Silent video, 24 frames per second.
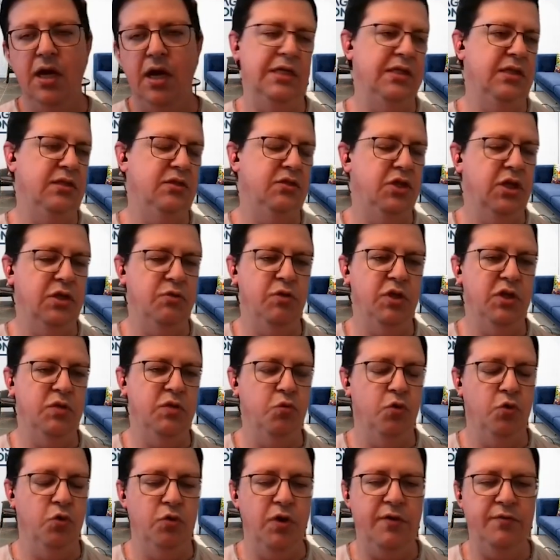Does it
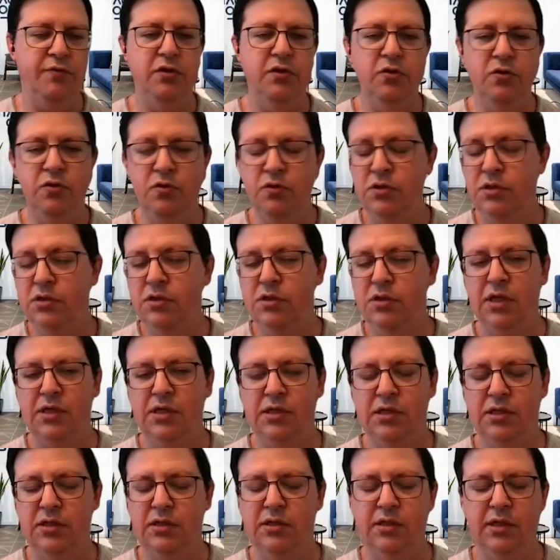generate more revenues?
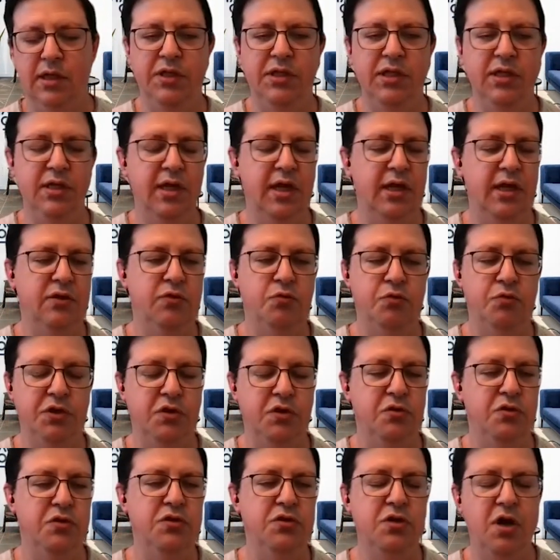Does it mitigate or
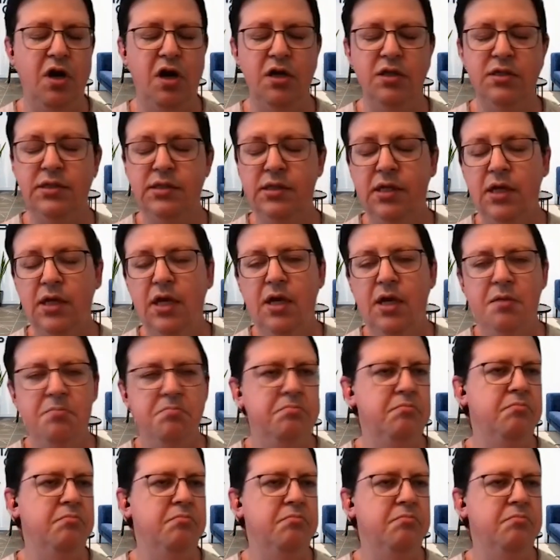reduce costs?